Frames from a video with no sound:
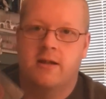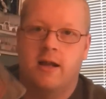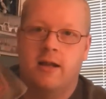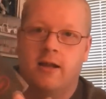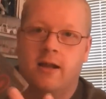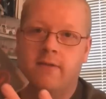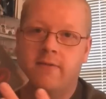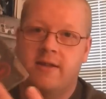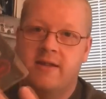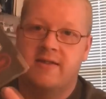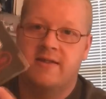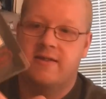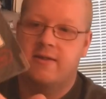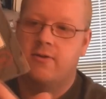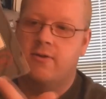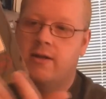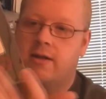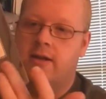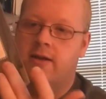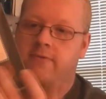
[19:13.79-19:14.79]
I love this
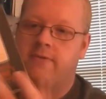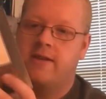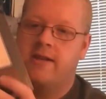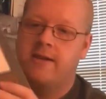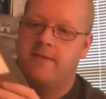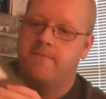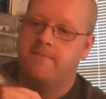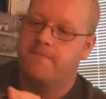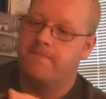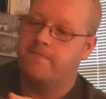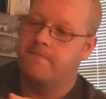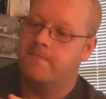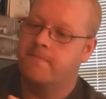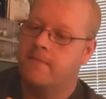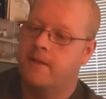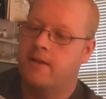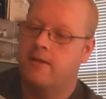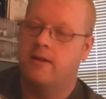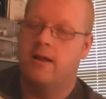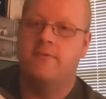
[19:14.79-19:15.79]
too. I love
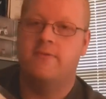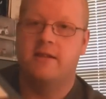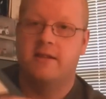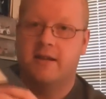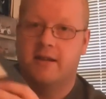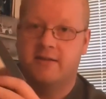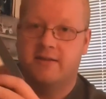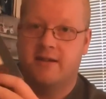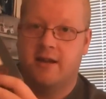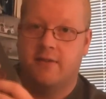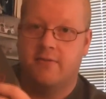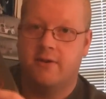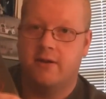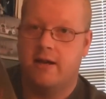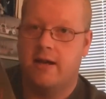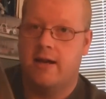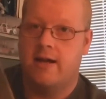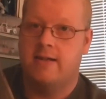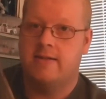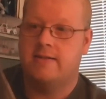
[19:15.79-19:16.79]
the dust cover
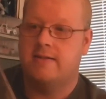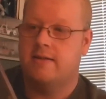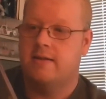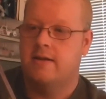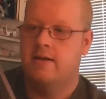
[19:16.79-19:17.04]
it has.